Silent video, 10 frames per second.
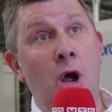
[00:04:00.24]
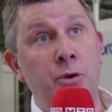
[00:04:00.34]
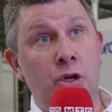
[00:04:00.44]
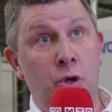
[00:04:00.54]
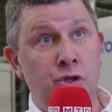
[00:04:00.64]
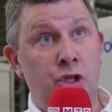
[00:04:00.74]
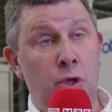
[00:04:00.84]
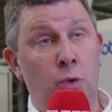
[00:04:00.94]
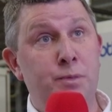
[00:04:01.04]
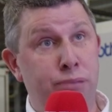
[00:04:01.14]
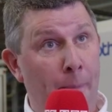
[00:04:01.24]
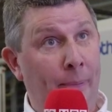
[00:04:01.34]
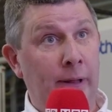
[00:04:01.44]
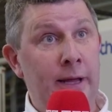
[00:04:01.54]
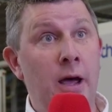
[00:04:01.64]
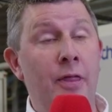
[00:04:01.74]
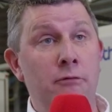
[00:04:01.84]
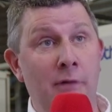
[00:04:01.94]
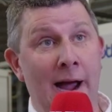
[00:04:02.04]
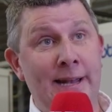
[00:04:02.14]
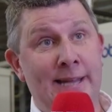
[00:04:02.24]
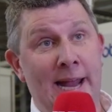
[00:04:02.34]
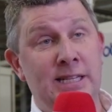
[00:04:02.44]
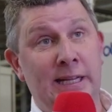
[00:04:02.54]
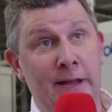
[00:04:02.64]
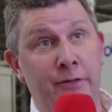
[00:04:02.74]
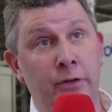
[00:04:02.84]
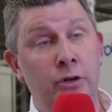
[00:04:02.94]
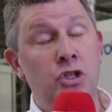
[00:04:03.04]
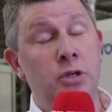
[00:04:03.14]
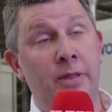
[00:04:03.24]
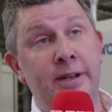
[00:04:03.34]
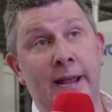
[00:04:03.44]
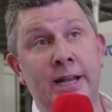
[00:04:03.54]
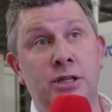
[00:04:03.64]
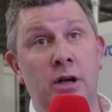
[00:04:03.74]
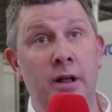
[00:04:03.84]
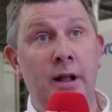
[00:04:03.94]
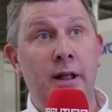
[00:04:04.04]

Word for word: how to use the tools properly at the right data given, because some of the data